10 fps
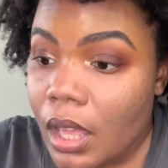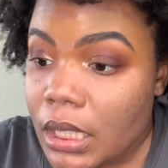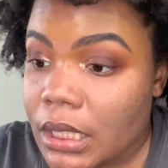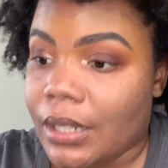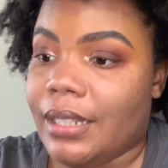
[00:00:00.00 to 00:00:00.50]

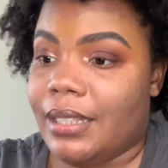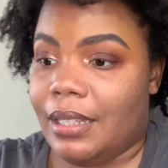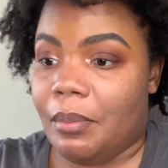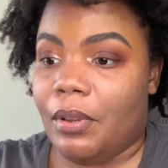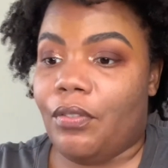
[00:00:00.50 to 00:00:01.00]
So this is
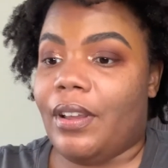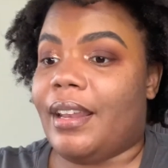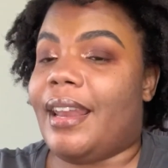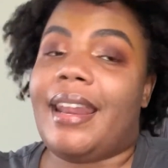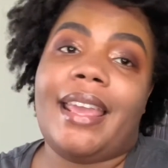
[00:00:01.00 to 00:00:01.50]
gonna be
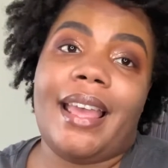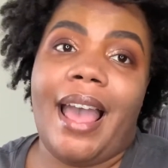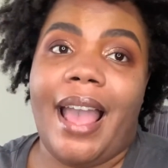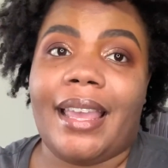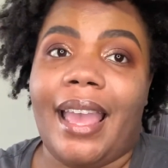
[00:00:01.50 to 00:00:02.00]
fun,
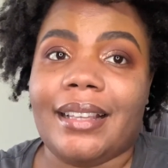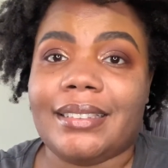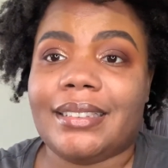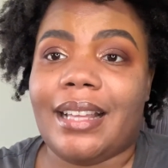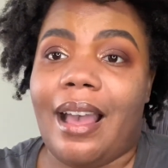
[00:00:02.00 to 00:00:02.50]
I guess.
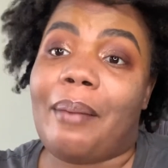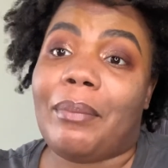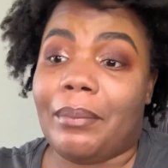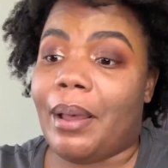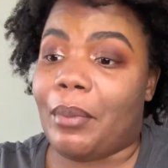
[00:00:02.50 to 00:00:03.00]

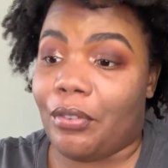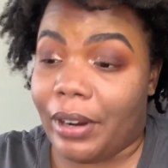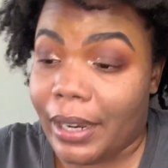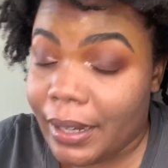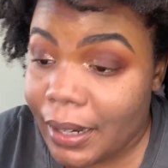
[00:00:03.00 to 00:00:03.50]
I'm
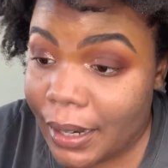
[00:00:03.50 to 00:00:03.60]
afraid.